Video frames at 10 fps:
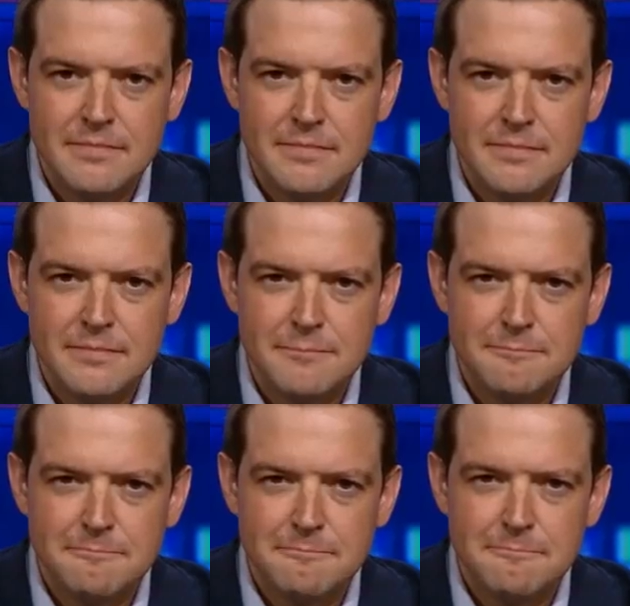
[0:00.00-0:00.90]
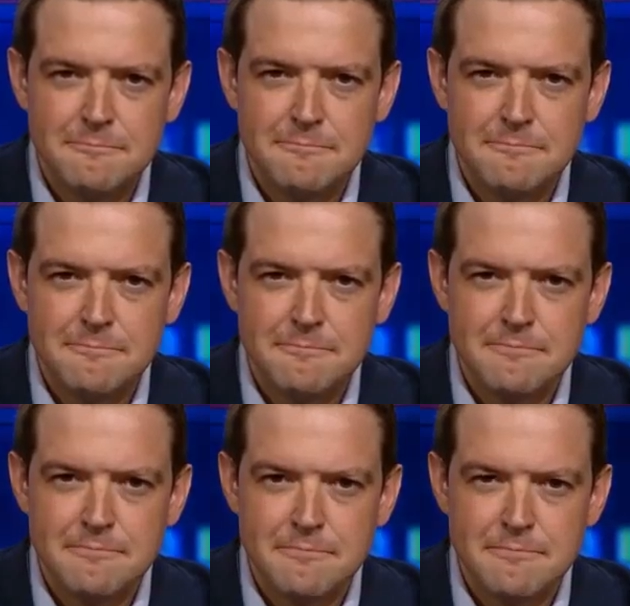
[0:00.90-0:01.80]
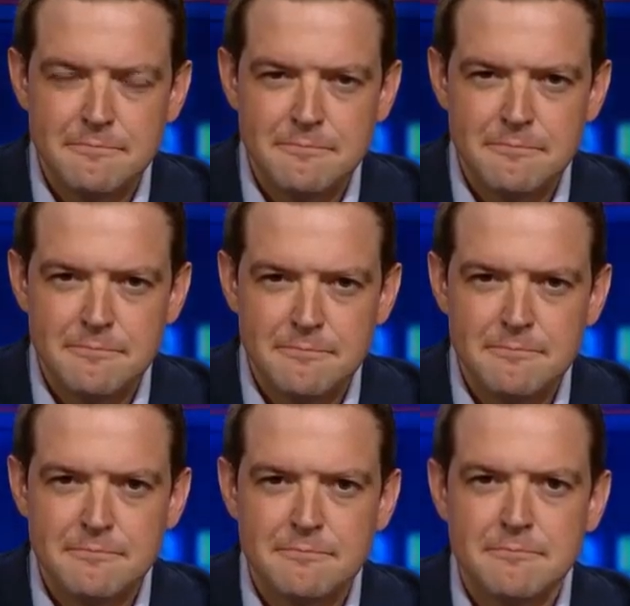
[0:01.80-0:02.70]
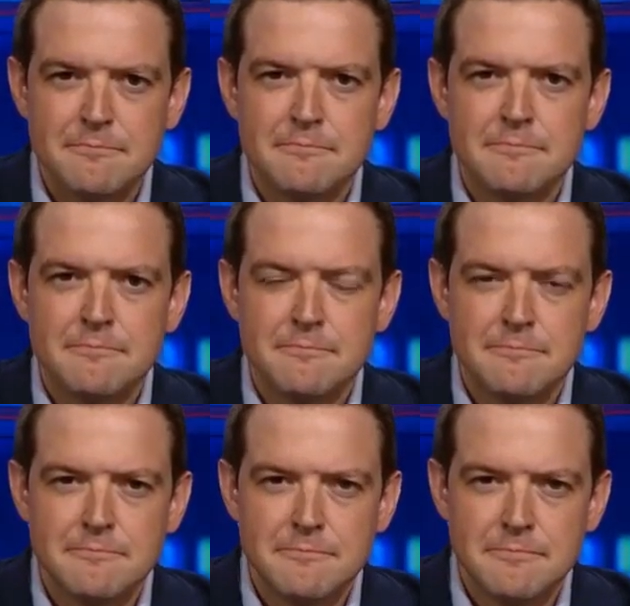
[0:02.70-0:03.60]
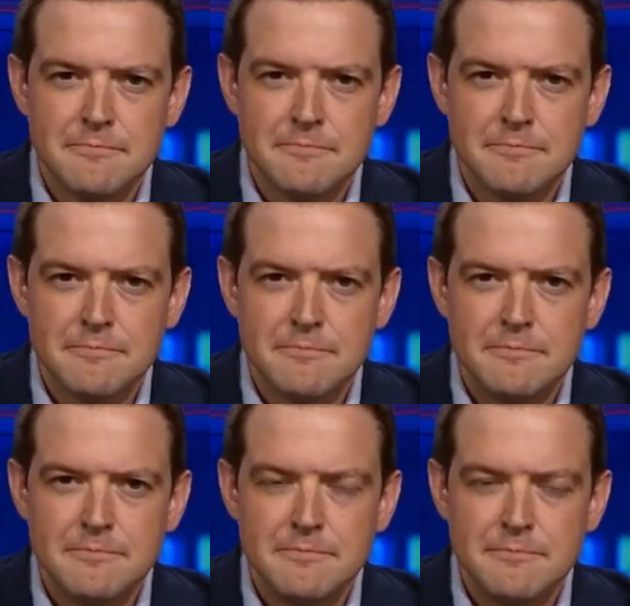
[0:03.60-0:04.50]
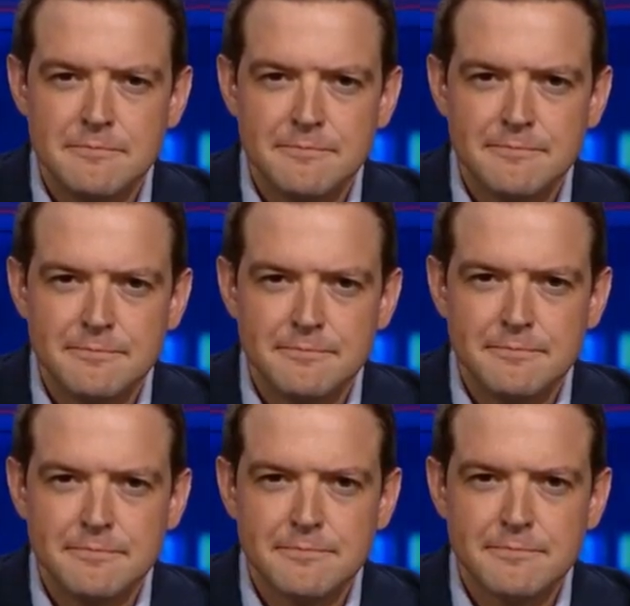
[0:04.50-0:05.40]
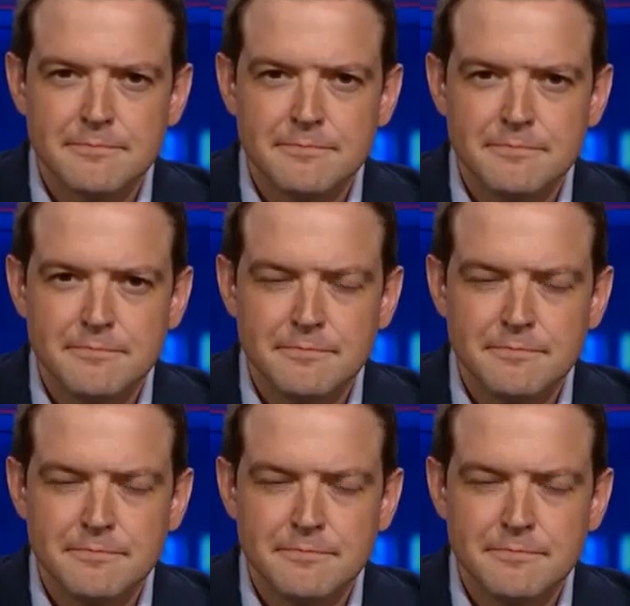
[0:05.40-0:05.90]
This person isn't speaking.